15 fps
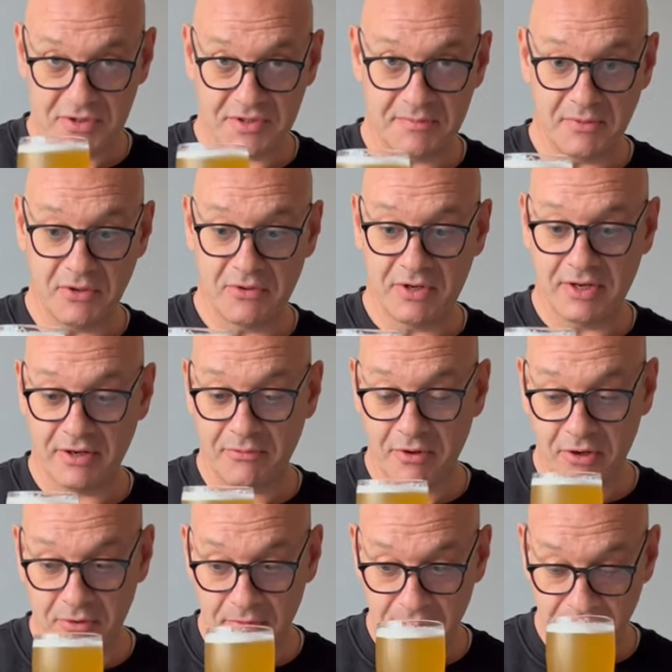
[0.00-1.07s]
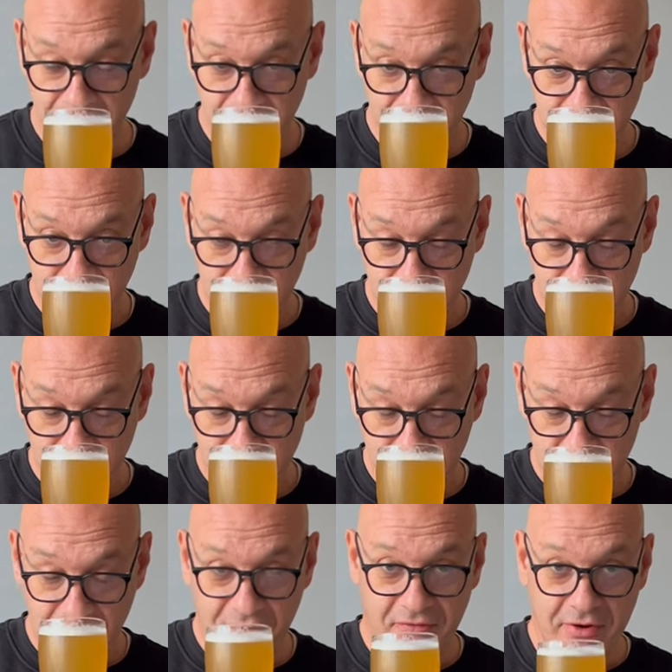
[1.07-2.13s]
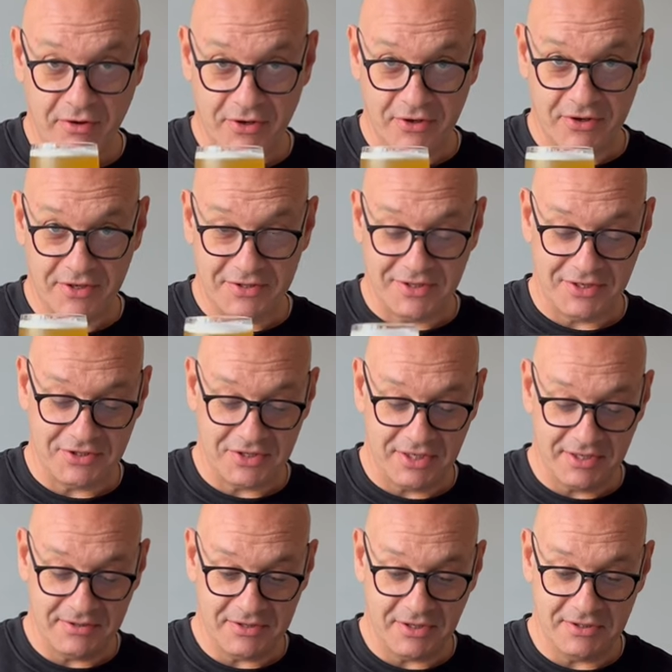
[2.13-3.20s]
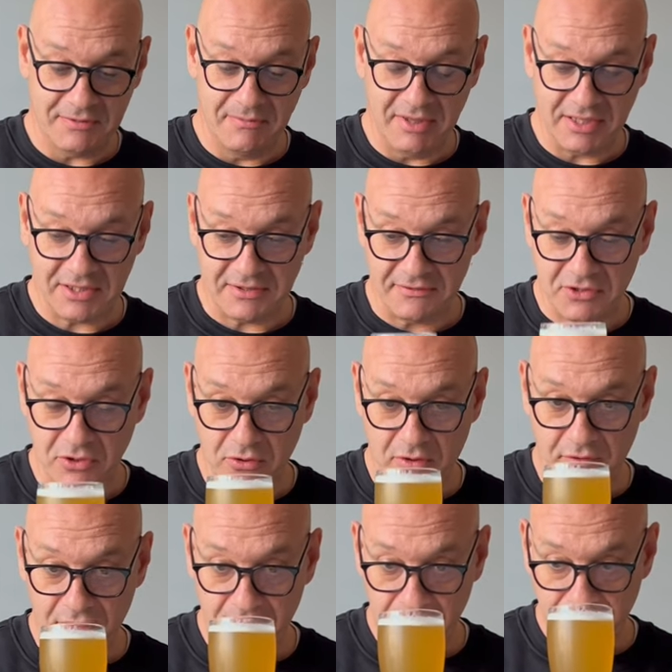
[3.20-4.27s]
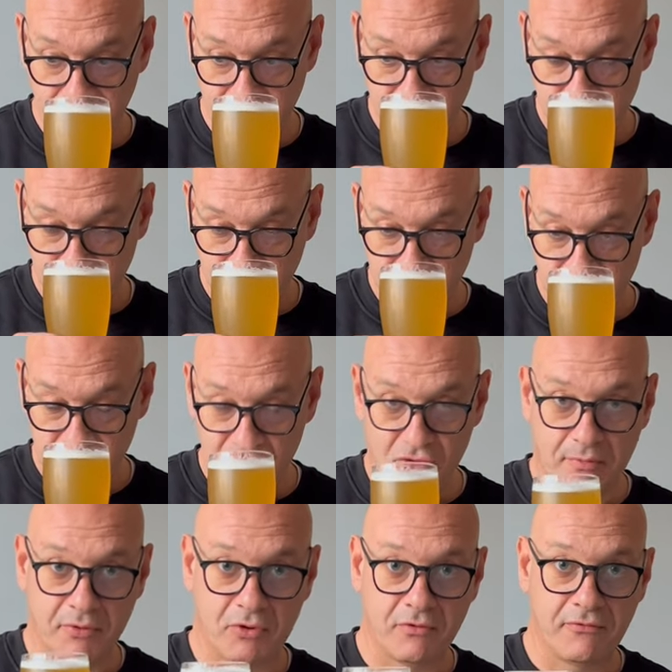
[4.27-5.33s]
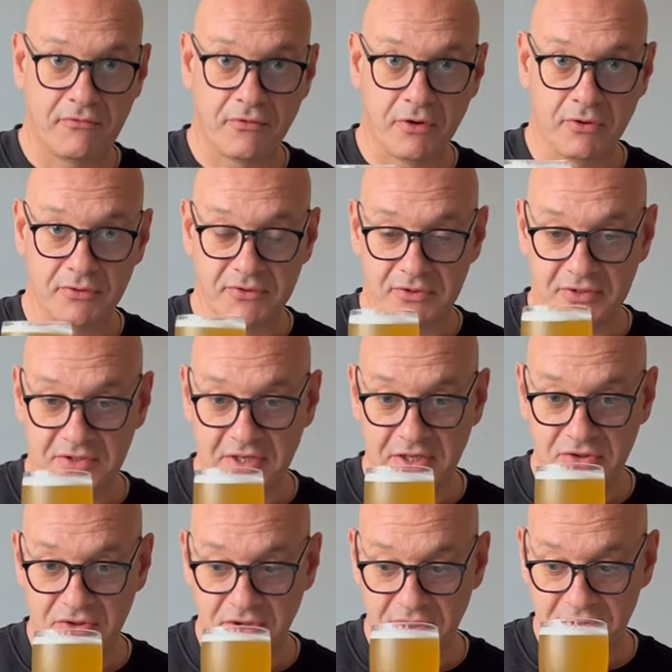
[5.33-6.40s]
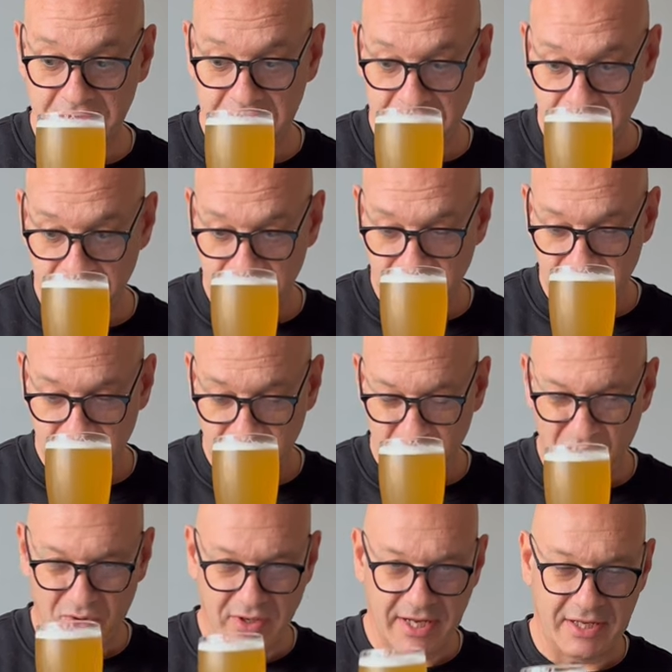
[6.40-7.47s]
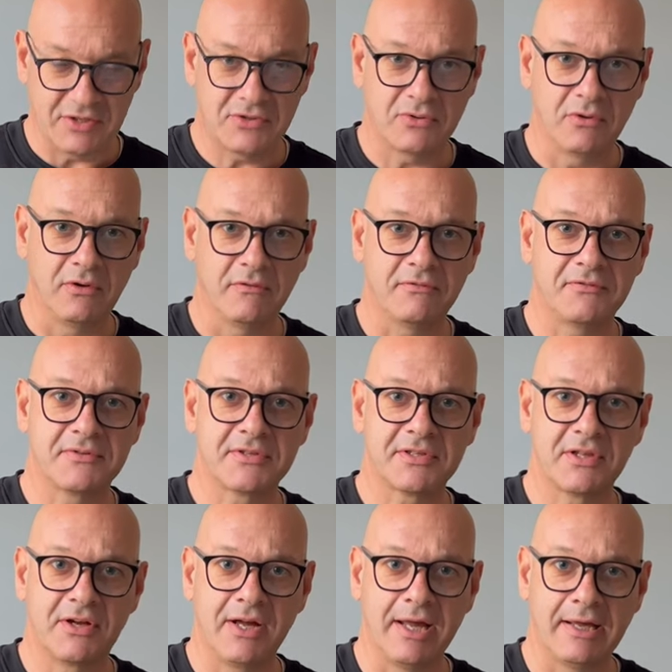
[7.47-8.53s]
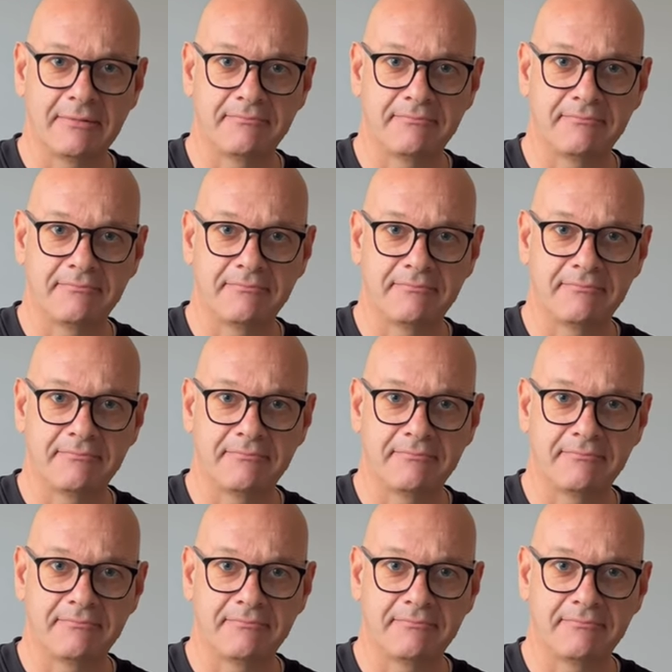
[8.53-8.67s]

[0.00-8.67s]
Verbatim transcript: it smell like? Well, very nice actually. So the mix of sort of tropical fruits and citrus, got that sort of slight